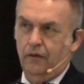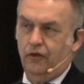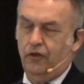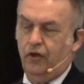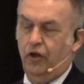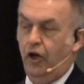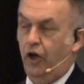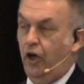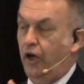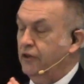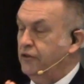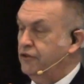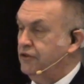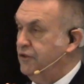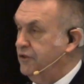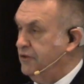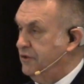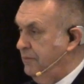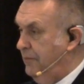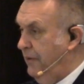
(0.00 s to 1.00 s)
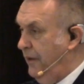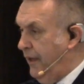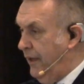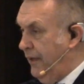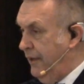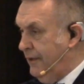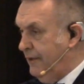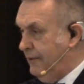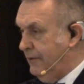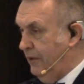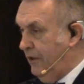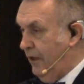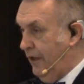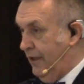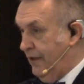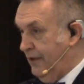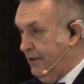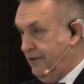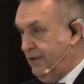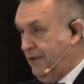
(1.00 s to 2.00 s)
causes men
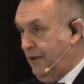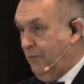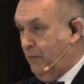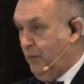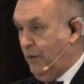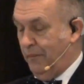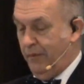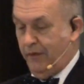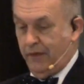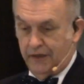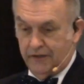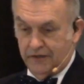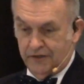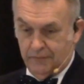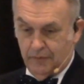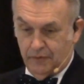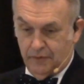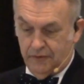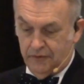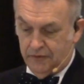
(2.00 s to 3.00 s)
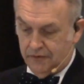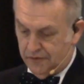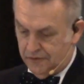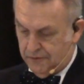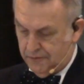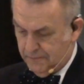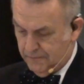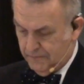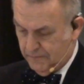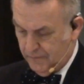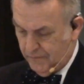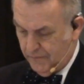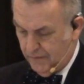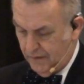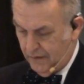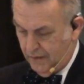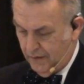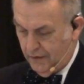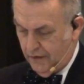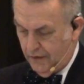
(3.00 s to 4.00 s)
and some women, I suppose,
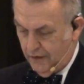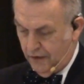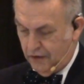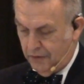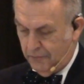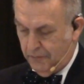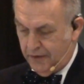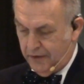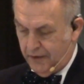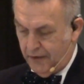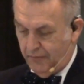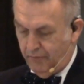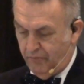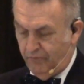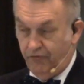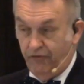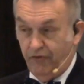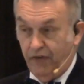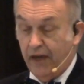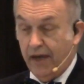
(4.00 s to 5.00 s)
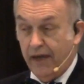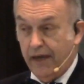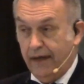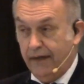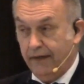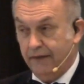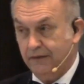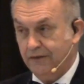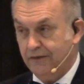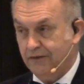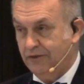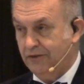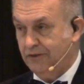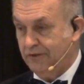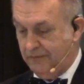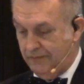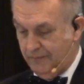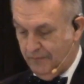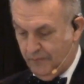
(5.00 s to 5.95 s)
to become fans